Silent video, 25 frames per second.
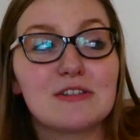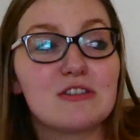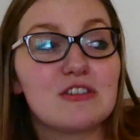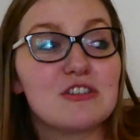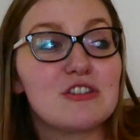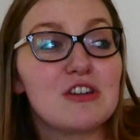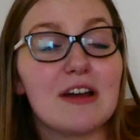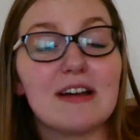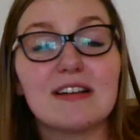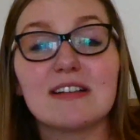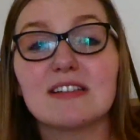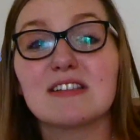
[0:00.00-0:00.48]

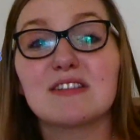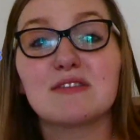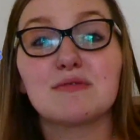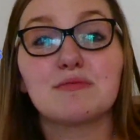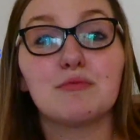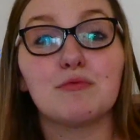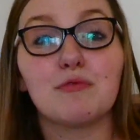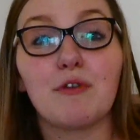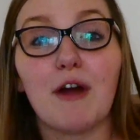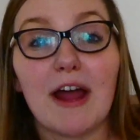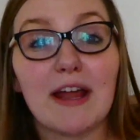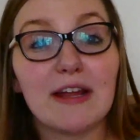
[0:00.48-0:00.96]
just
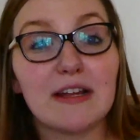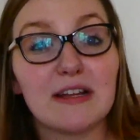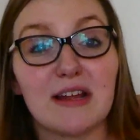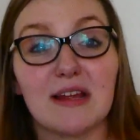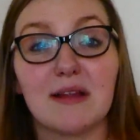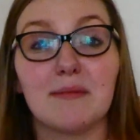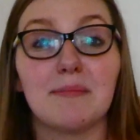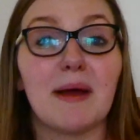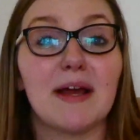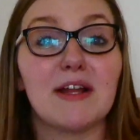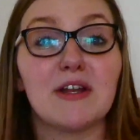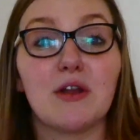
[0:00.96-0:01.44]
write
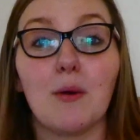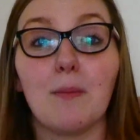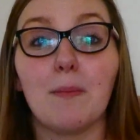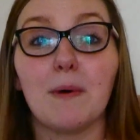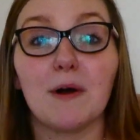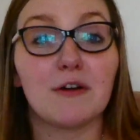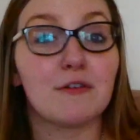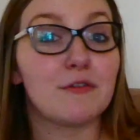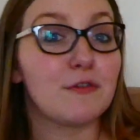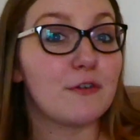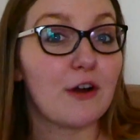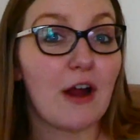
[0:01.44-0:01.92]
in my
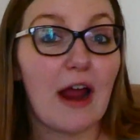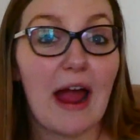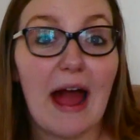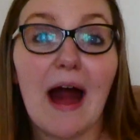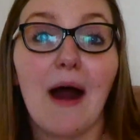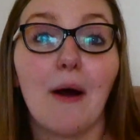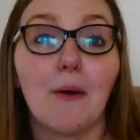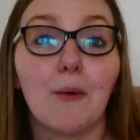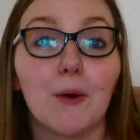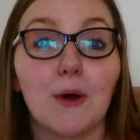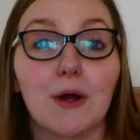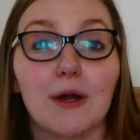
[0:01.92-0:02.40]
notebook for
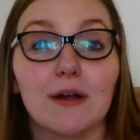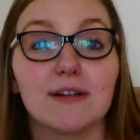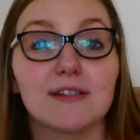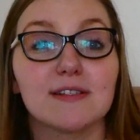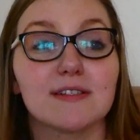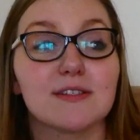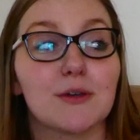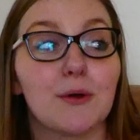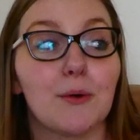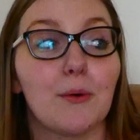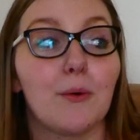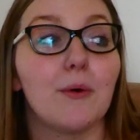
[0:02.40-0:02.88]

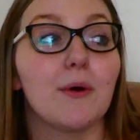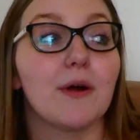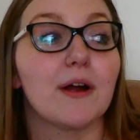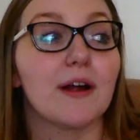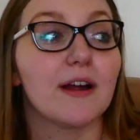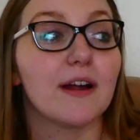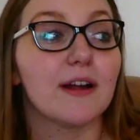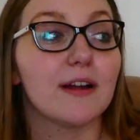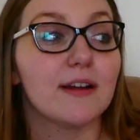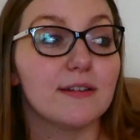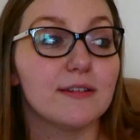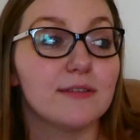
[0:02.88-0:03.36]
hours
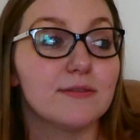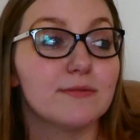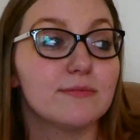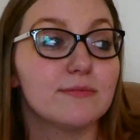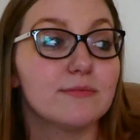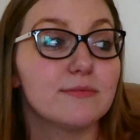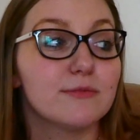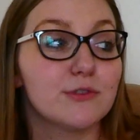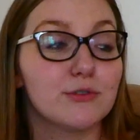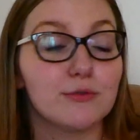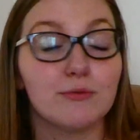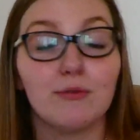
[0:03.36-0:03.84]
or
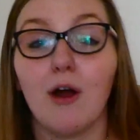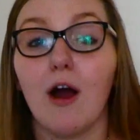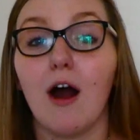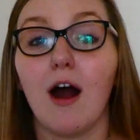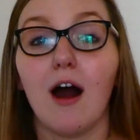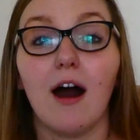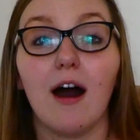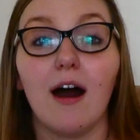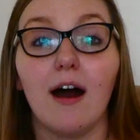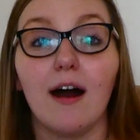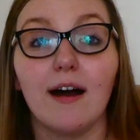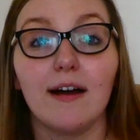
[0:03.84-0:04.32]

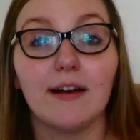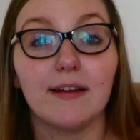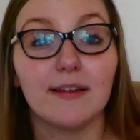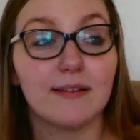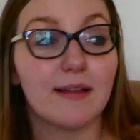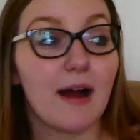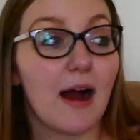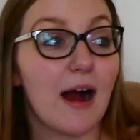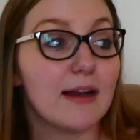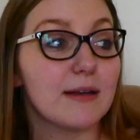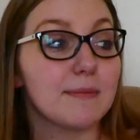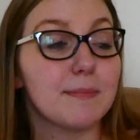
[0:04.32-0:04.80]
draw
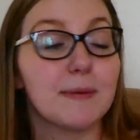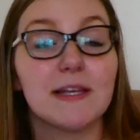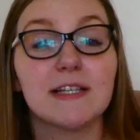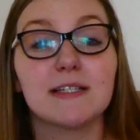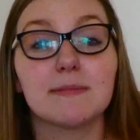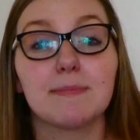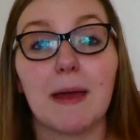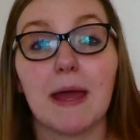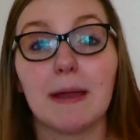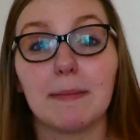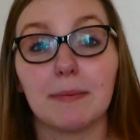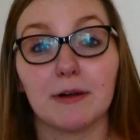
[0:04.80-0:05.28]
on a piece
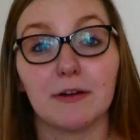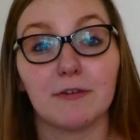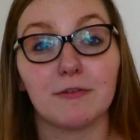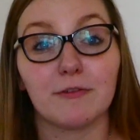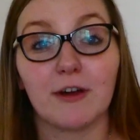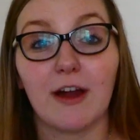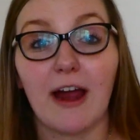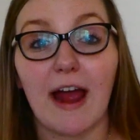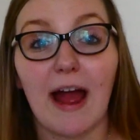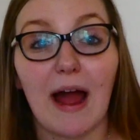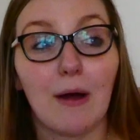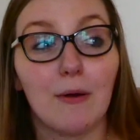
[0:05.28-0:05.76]
of paper
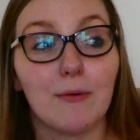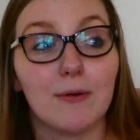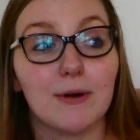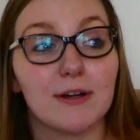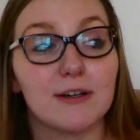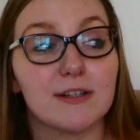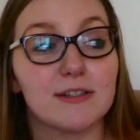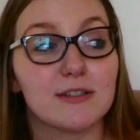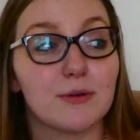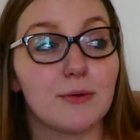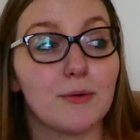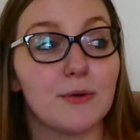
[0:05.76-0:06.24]
for
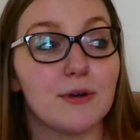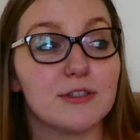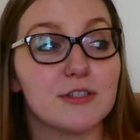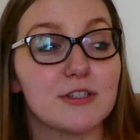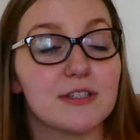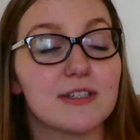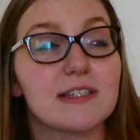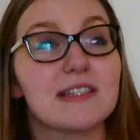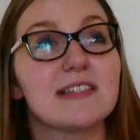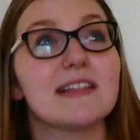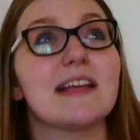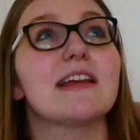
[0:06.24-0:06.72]
hours or
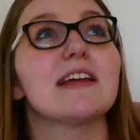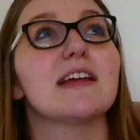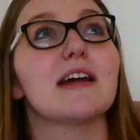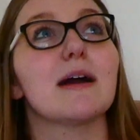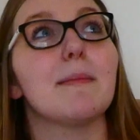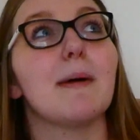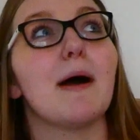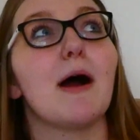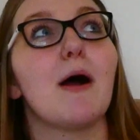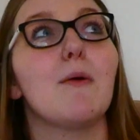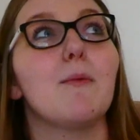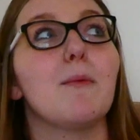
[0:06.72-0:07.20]
just think
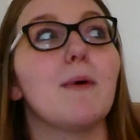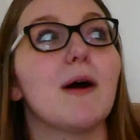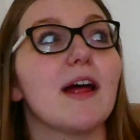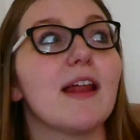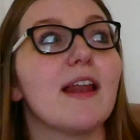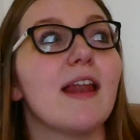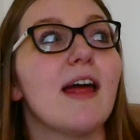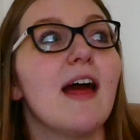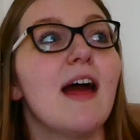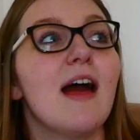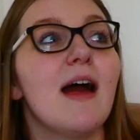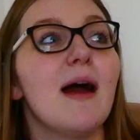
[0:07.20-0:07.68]
about what
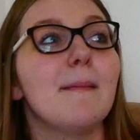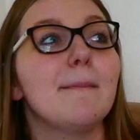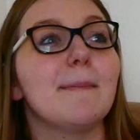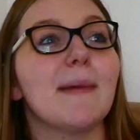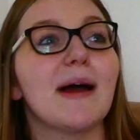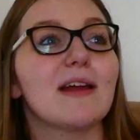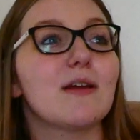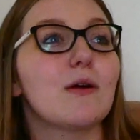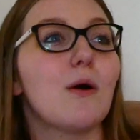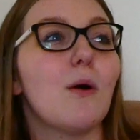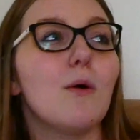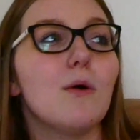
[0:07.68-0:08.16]

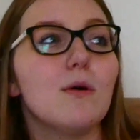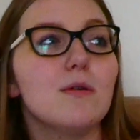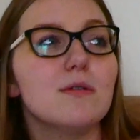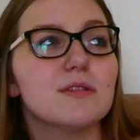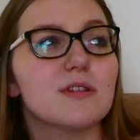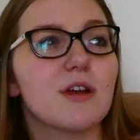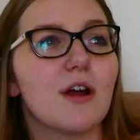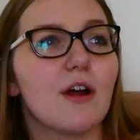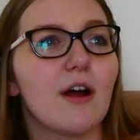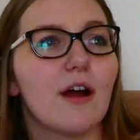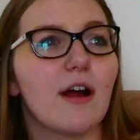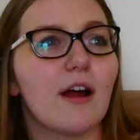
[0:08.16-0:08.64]
my
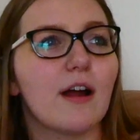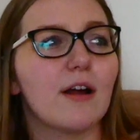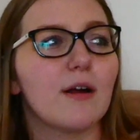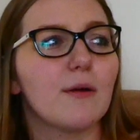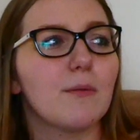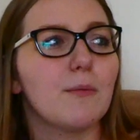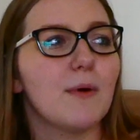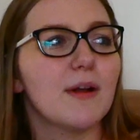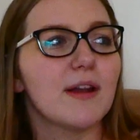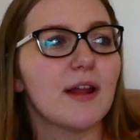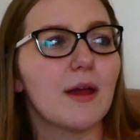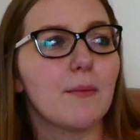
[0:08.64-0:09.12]
goals are,
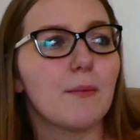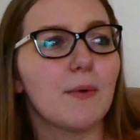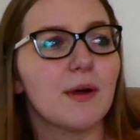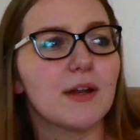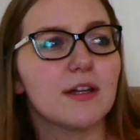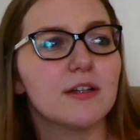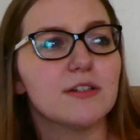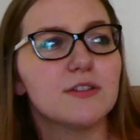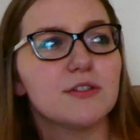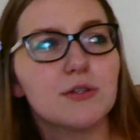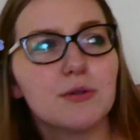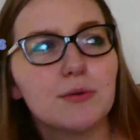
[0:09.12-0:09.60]
what I
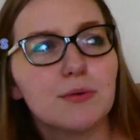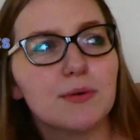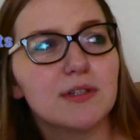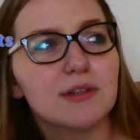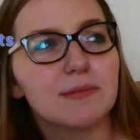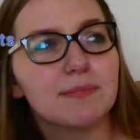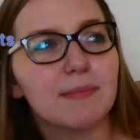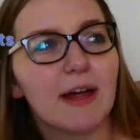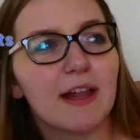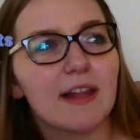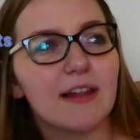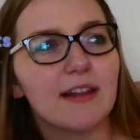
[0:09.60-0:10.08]
want to do
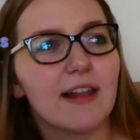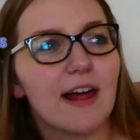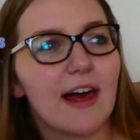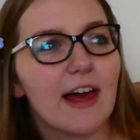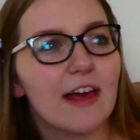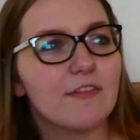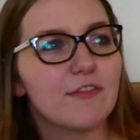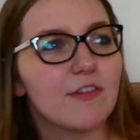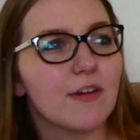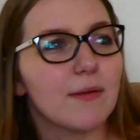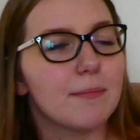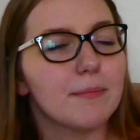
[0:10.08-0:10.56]
with my
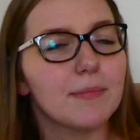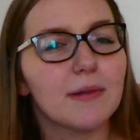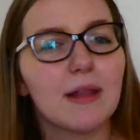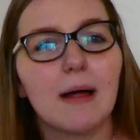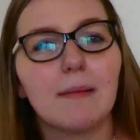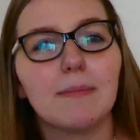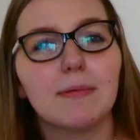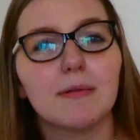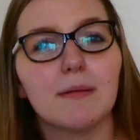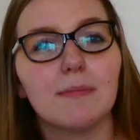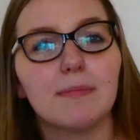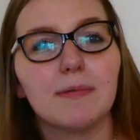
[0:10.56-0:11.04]
life, and
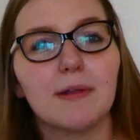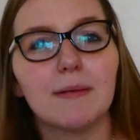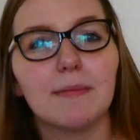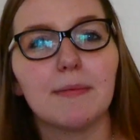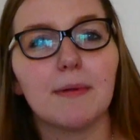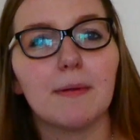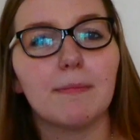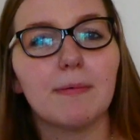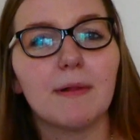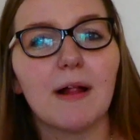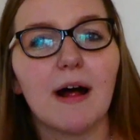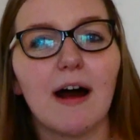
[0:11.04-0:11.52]
blah
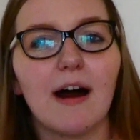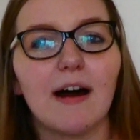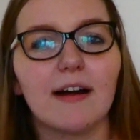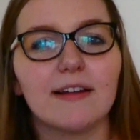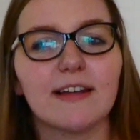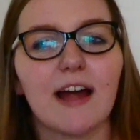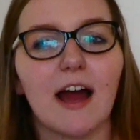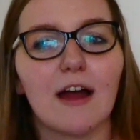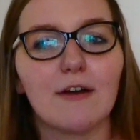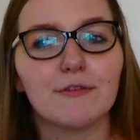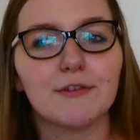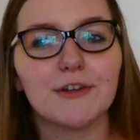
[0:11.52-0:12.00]
blah,
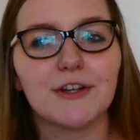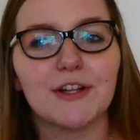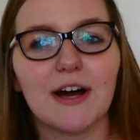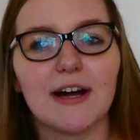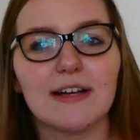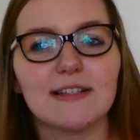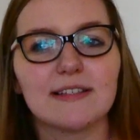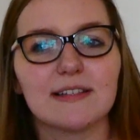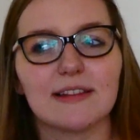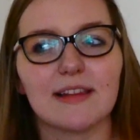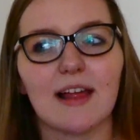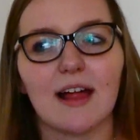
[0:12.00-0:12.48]
not
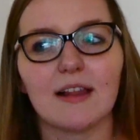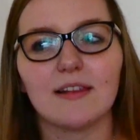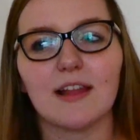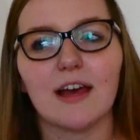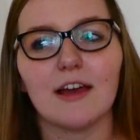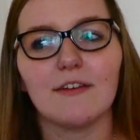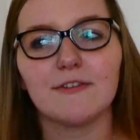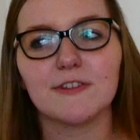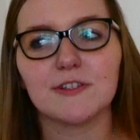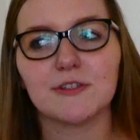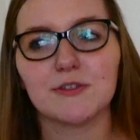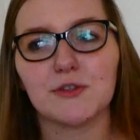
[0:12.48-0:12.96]
realizing that
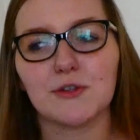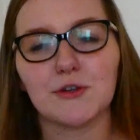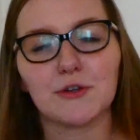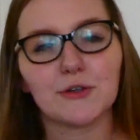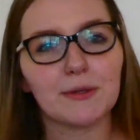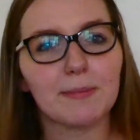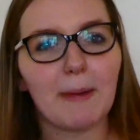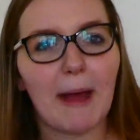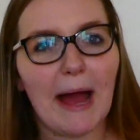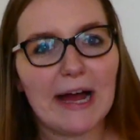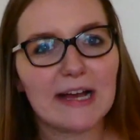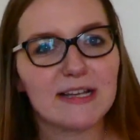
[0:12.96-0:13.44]
life is
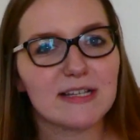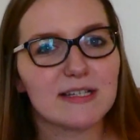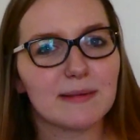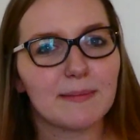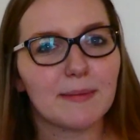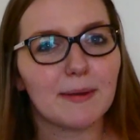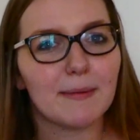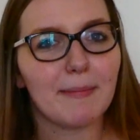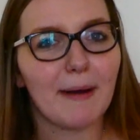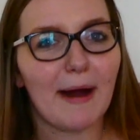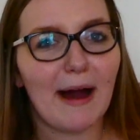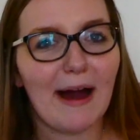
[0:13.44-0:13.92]
literally passing
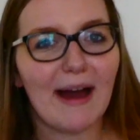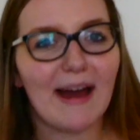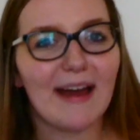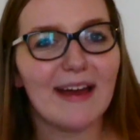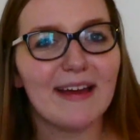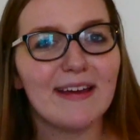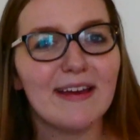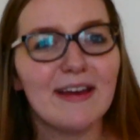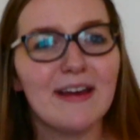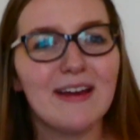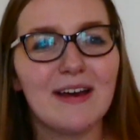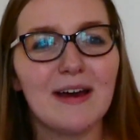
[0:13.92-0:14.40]
me
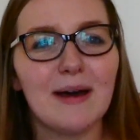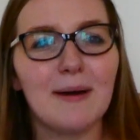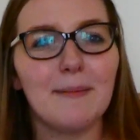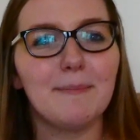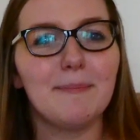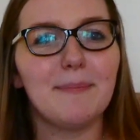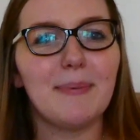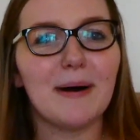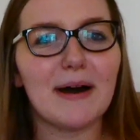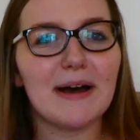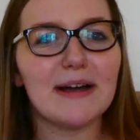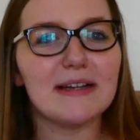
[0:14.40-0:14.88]
by,
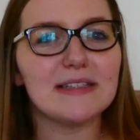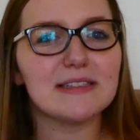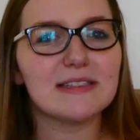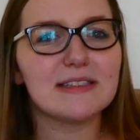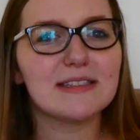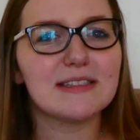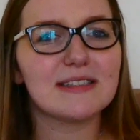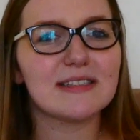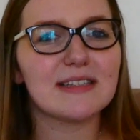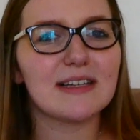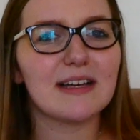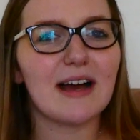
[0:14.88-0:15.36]

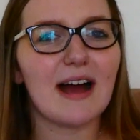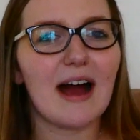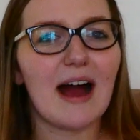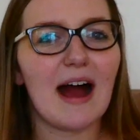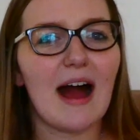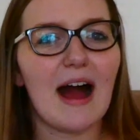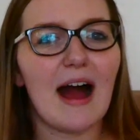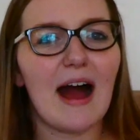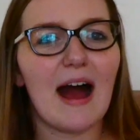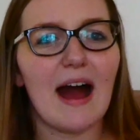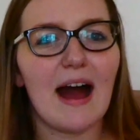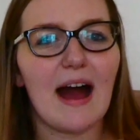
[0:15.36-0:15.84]
but
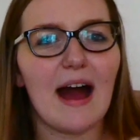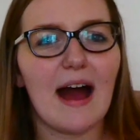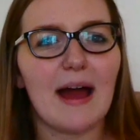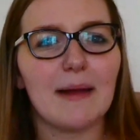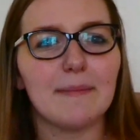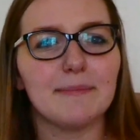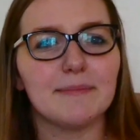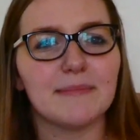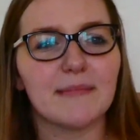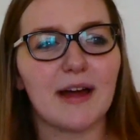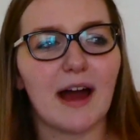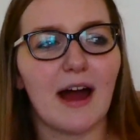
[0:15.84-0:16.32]

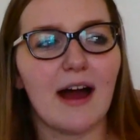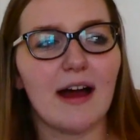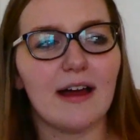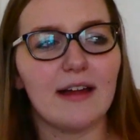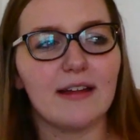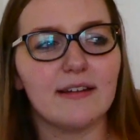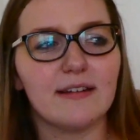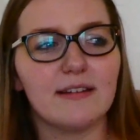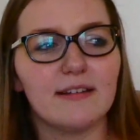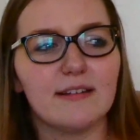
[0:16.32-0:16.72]
I'm not